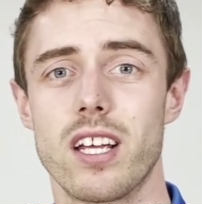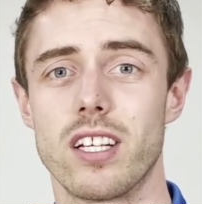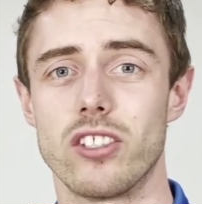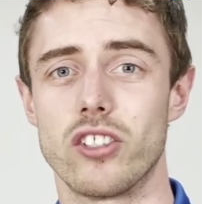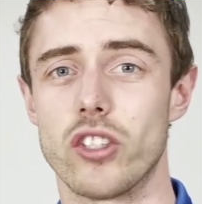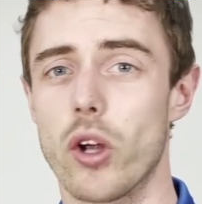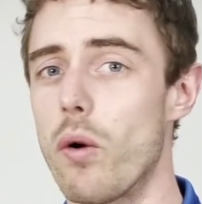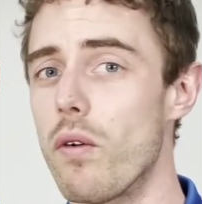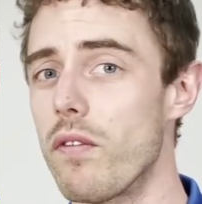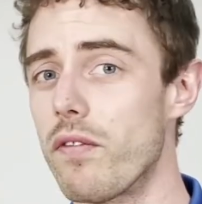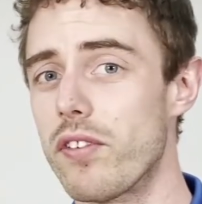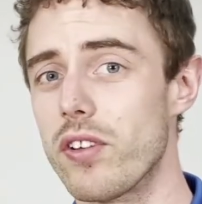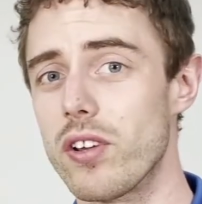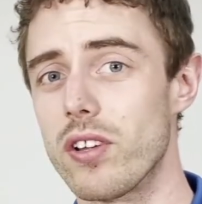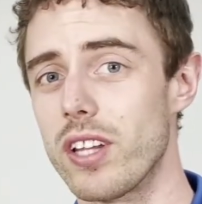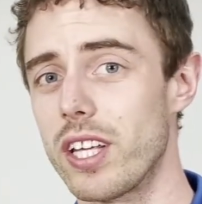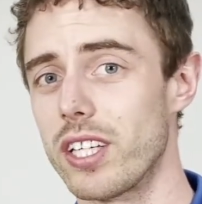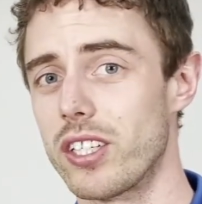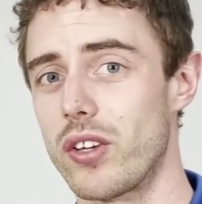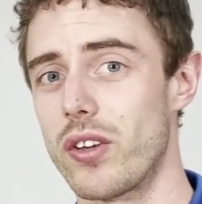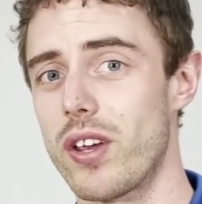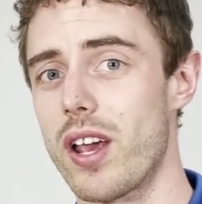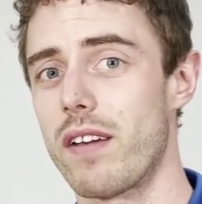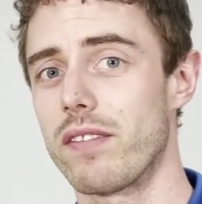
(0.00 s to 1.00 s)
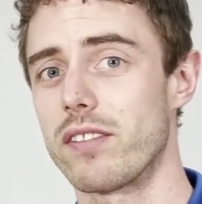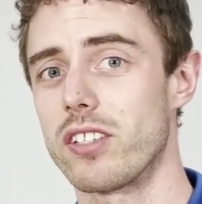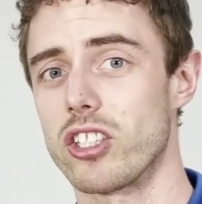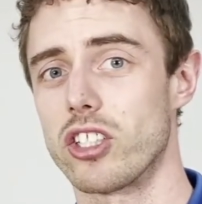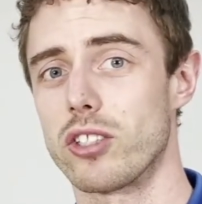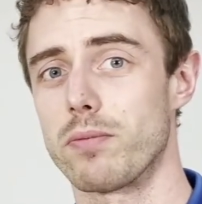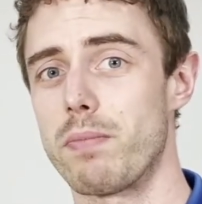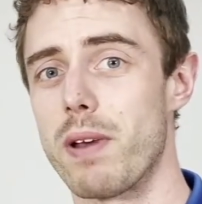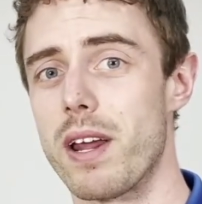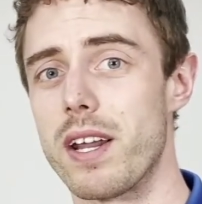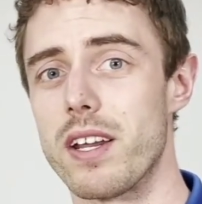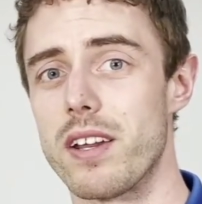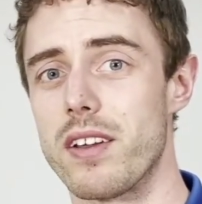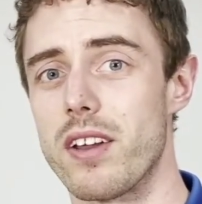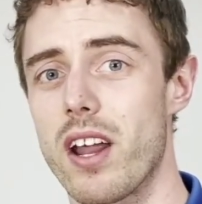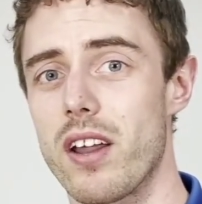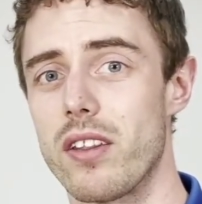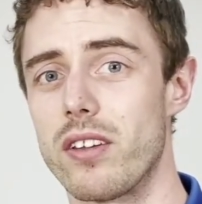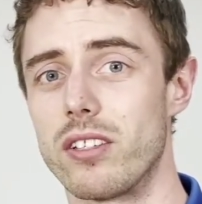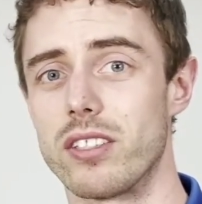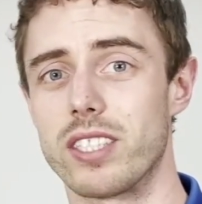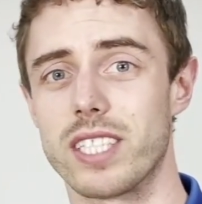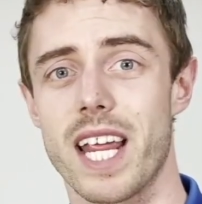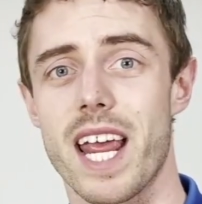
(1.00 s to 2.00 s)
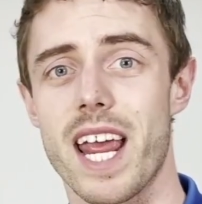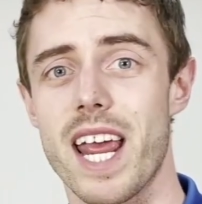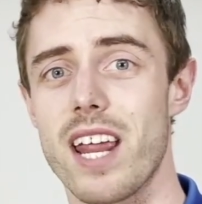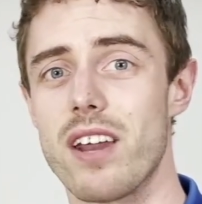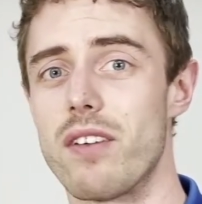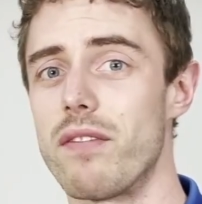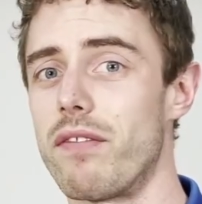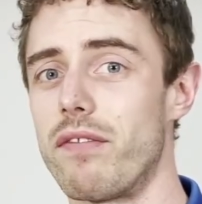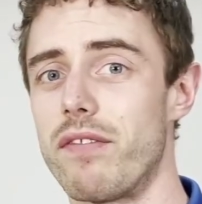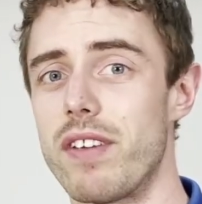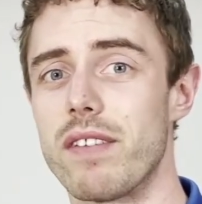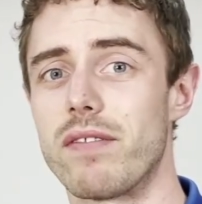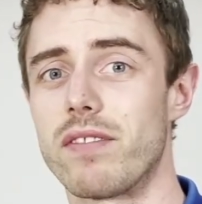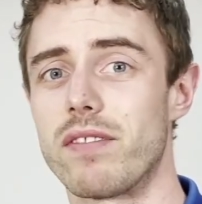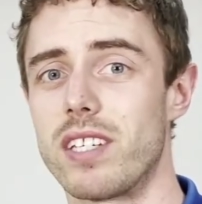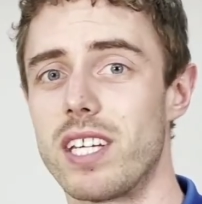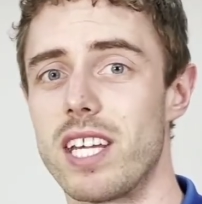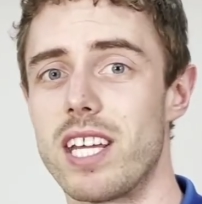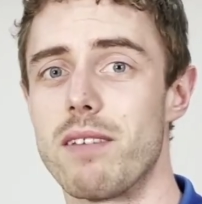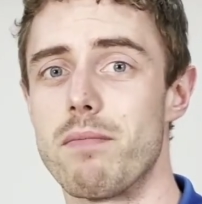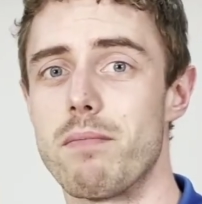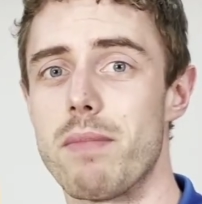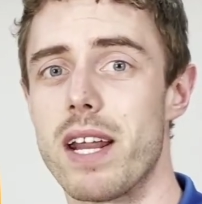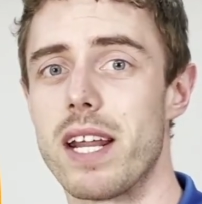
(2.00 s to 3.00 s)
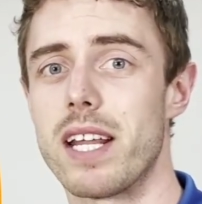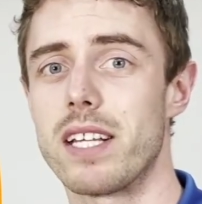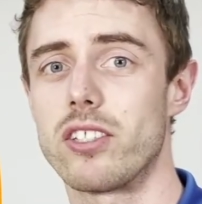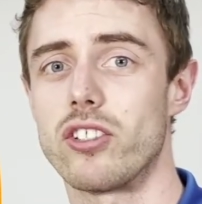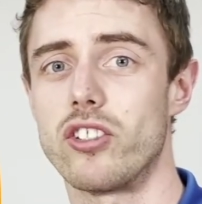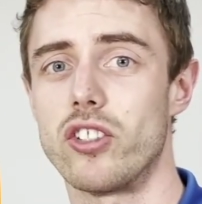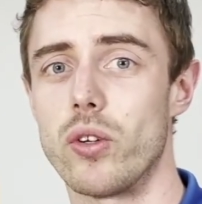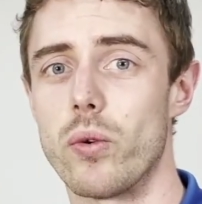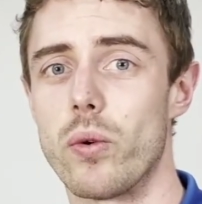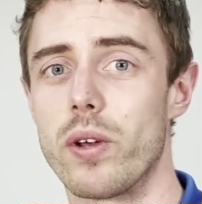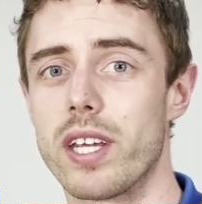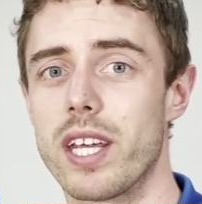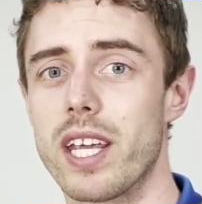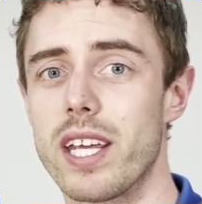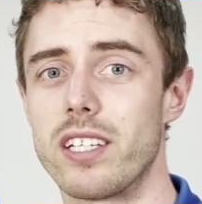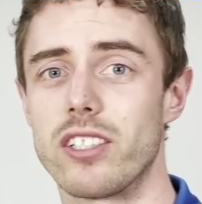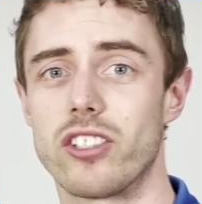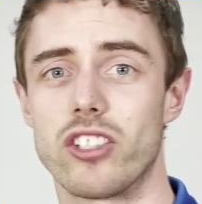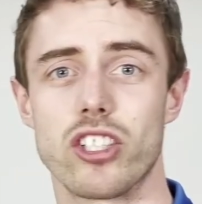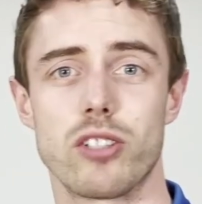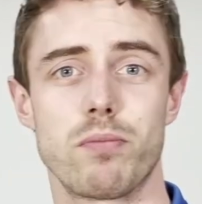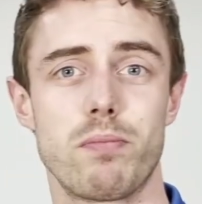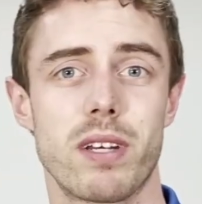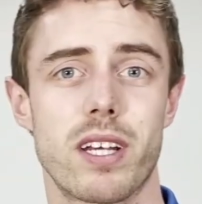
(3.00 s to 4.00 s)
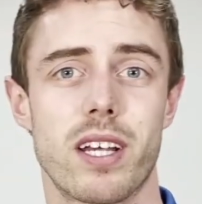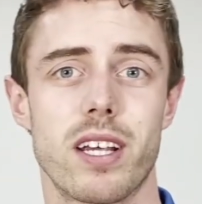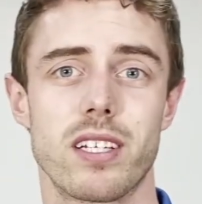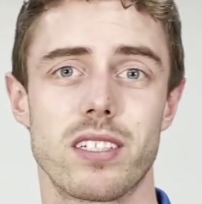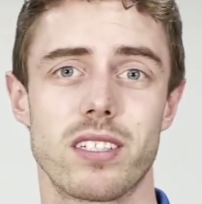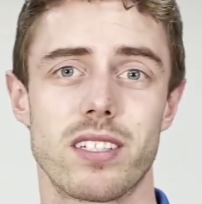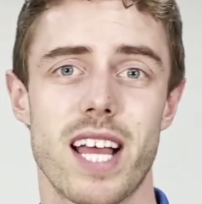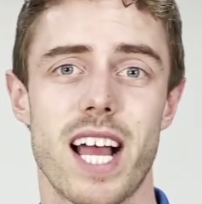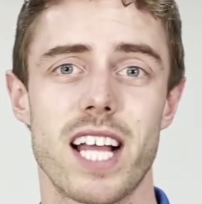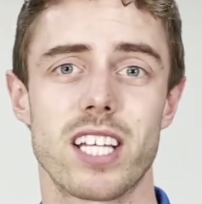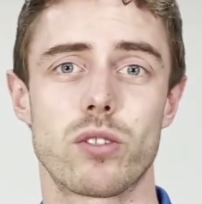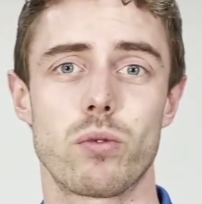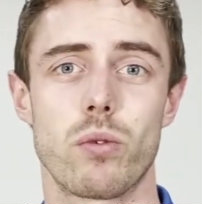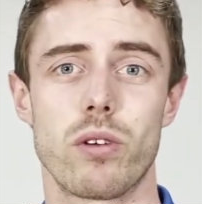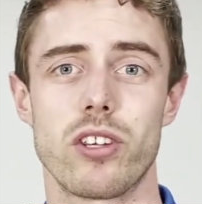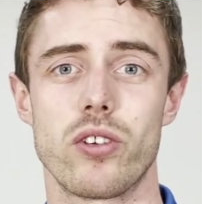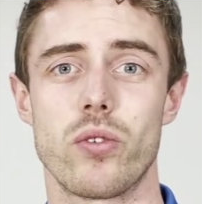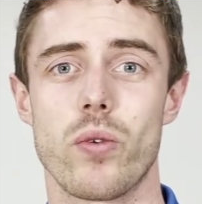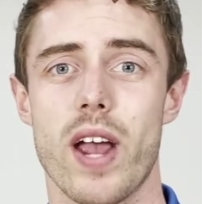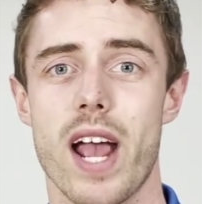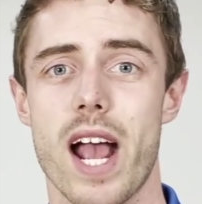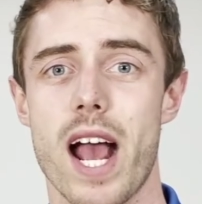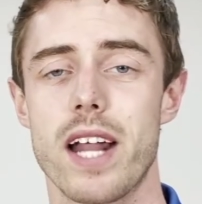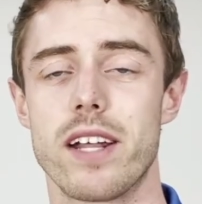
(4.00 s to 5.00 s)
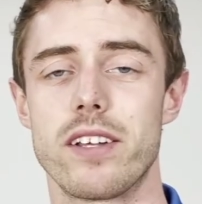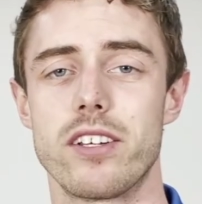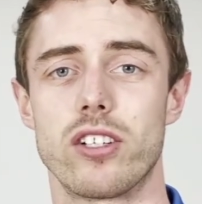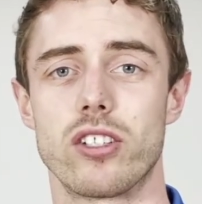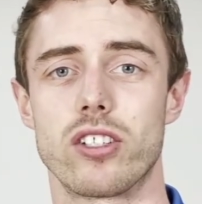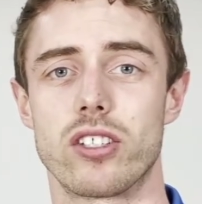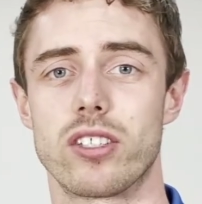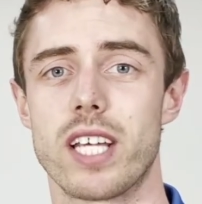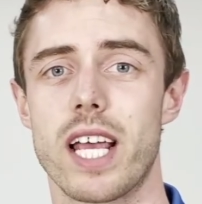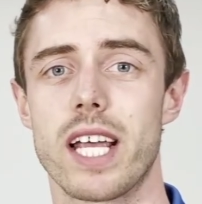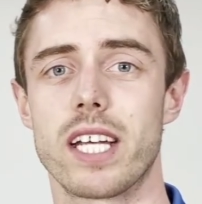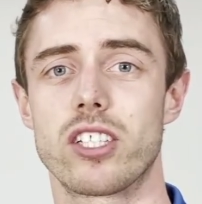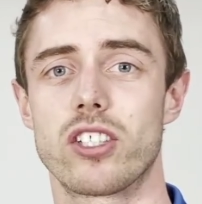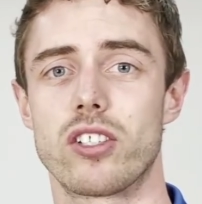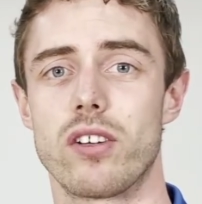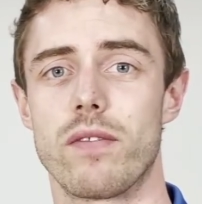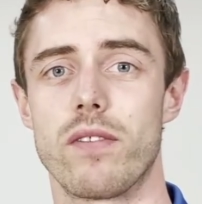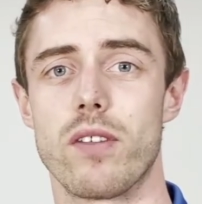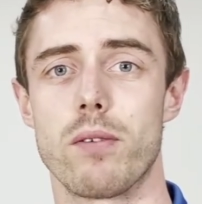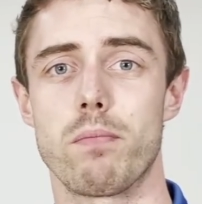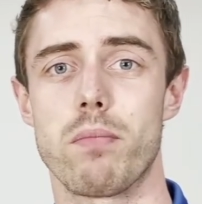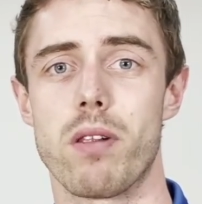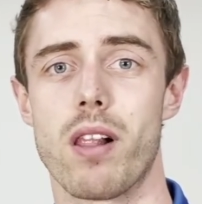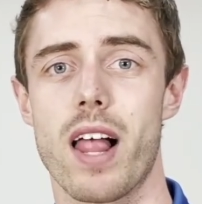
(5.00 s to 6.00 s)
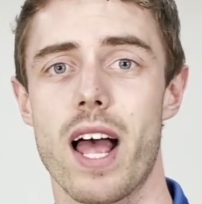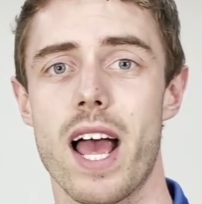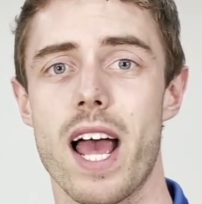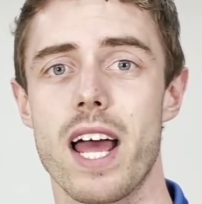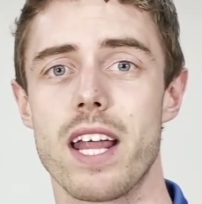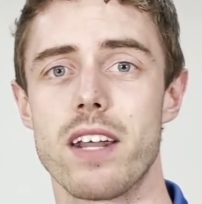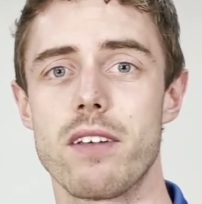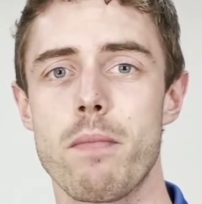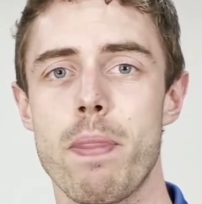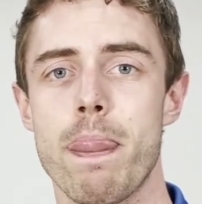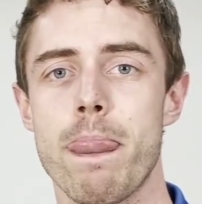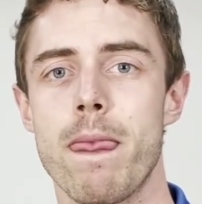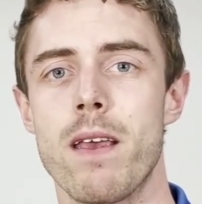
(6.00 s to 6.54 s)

don't feel like you have to spend another 10, 15 minutes doing it just because that's what you had in your section of the plan,